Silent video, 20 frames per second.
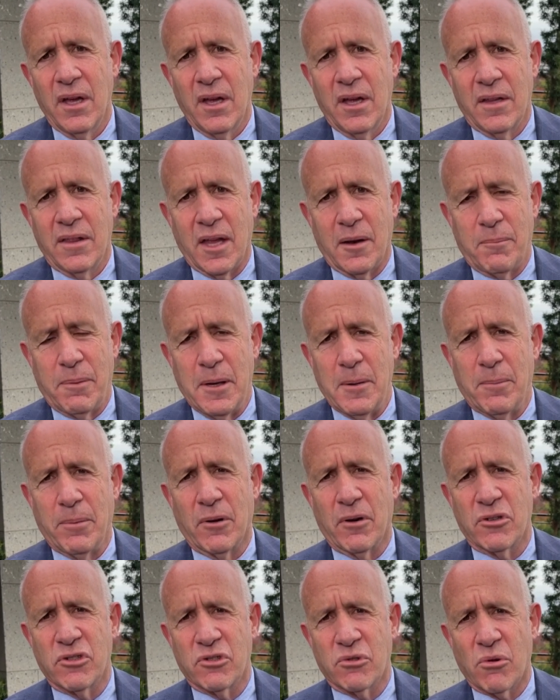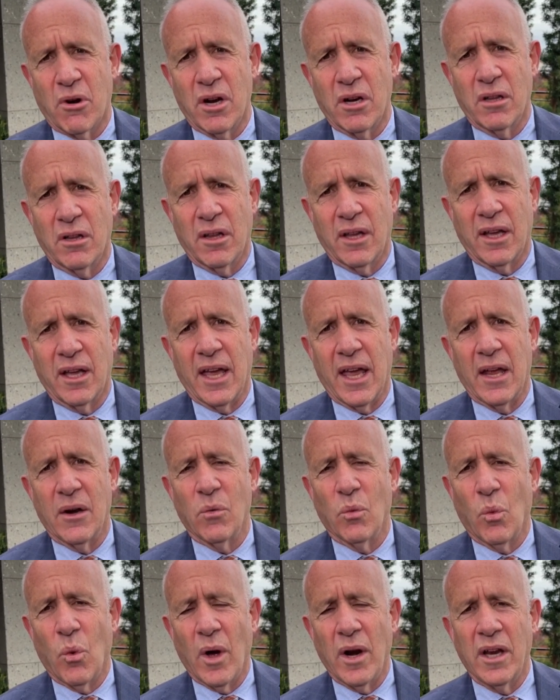That people are struggling
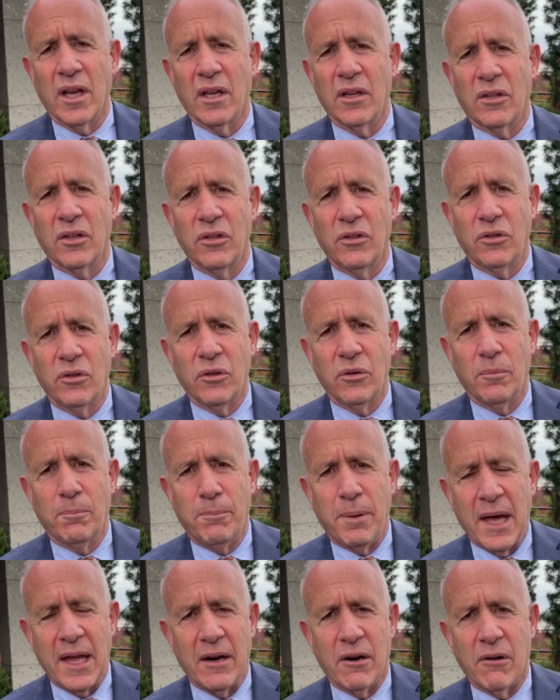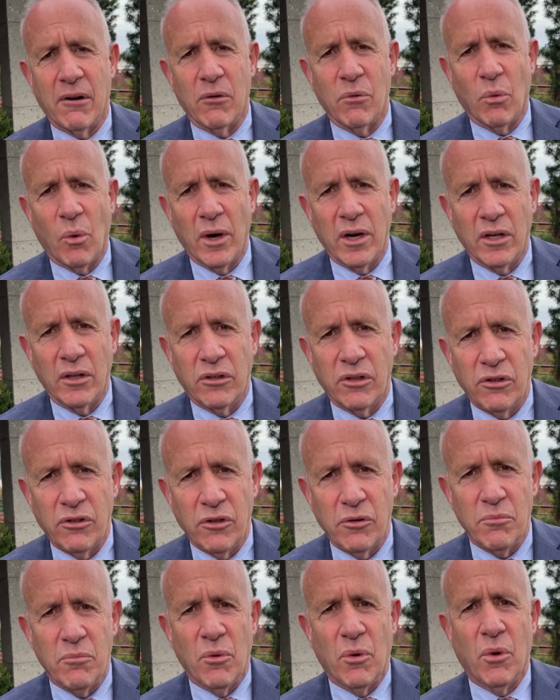and wanting to do better and wanting to
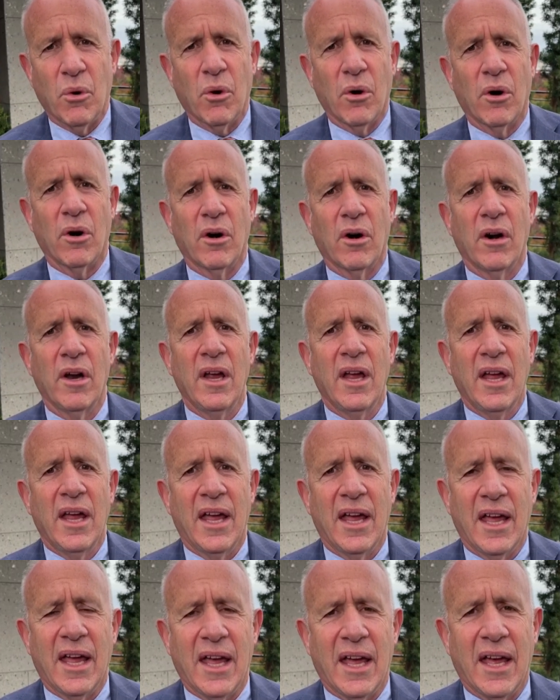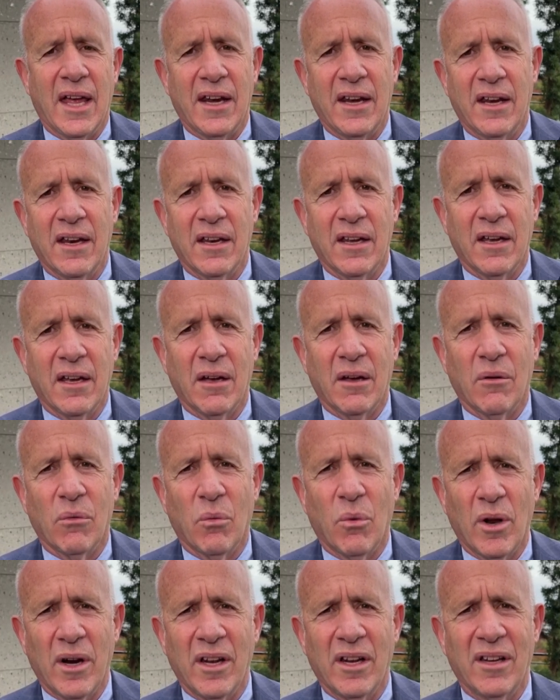do more and uh,
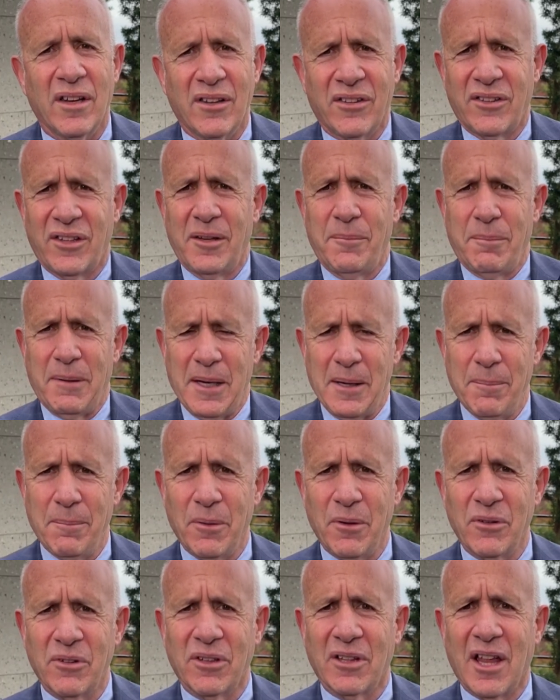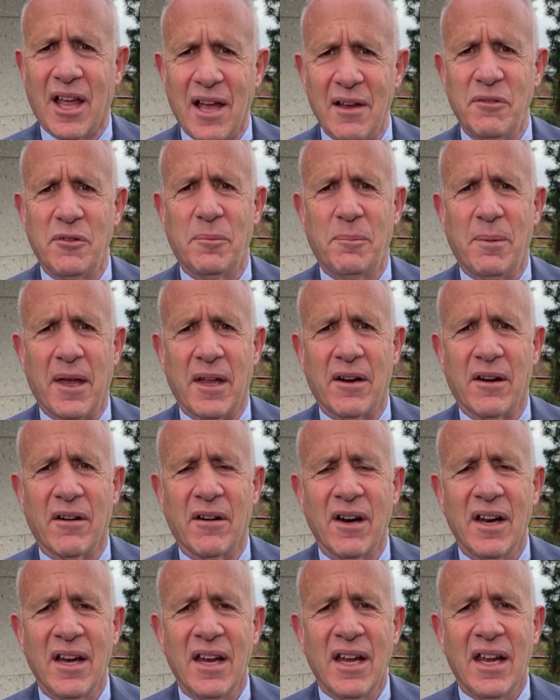wanting to see people's lives better.
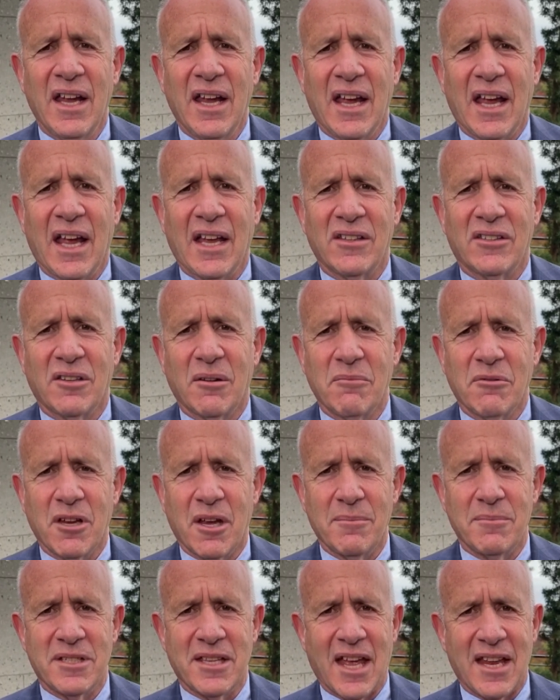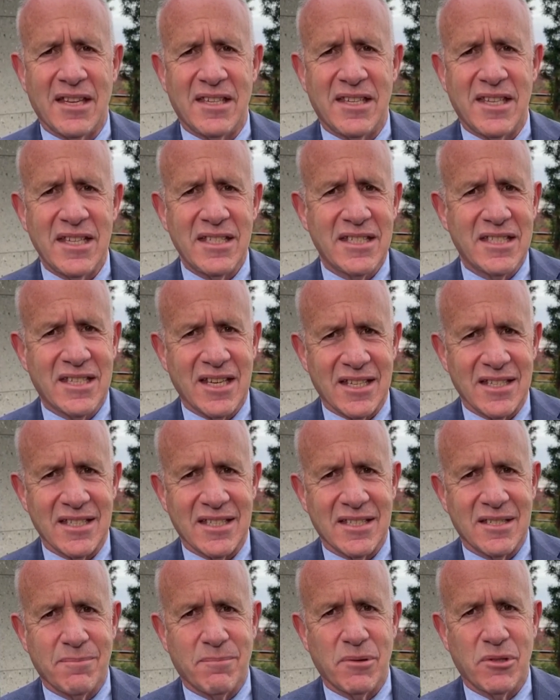And sometimes that
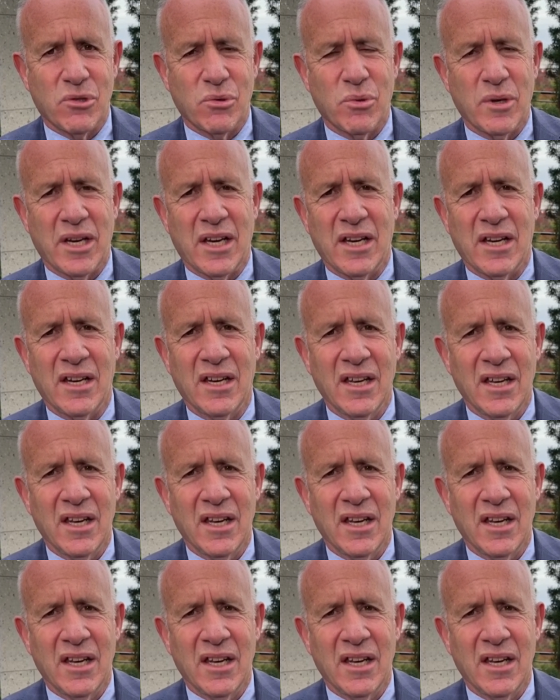distance between